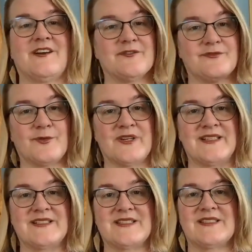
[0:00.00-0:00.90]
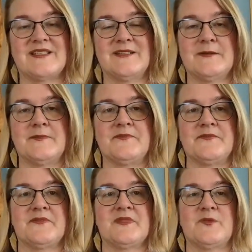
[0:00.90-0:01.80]
our voice,
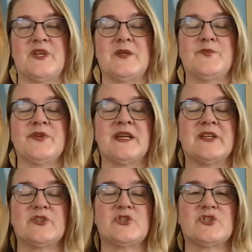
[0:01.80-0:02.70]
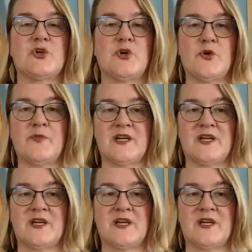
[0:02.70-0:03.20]
we can bring so